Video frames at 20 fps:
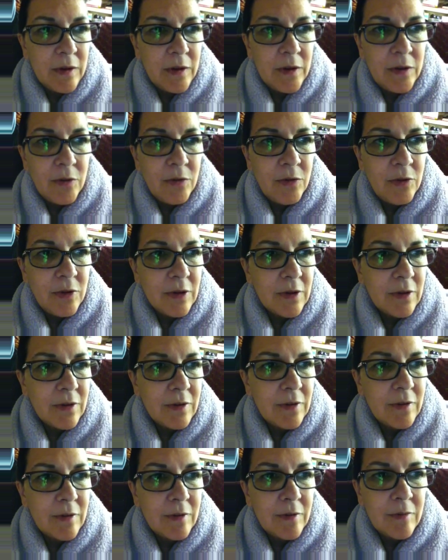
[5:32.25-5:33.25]
you just
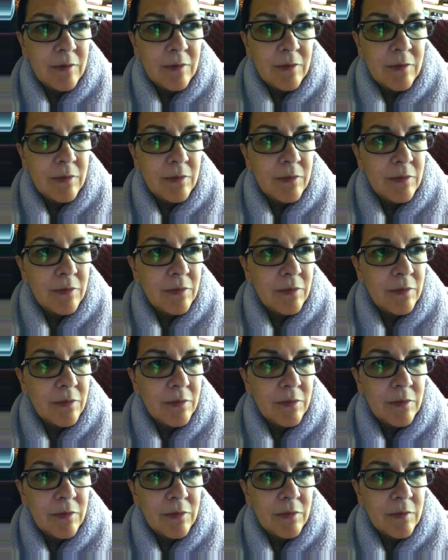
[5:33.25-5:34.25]

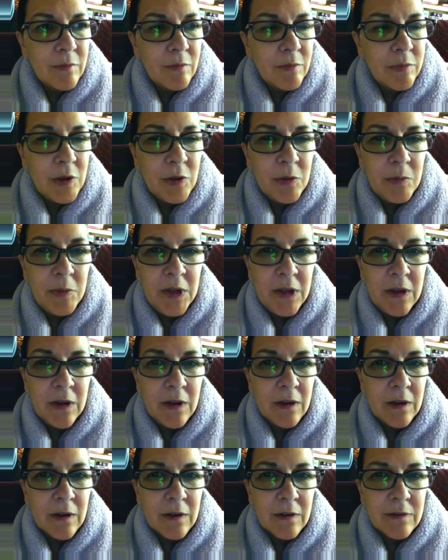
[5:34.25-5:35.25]
blew me
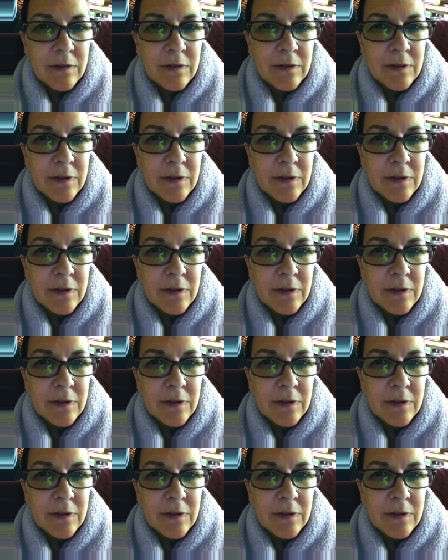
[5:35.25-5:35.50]
off.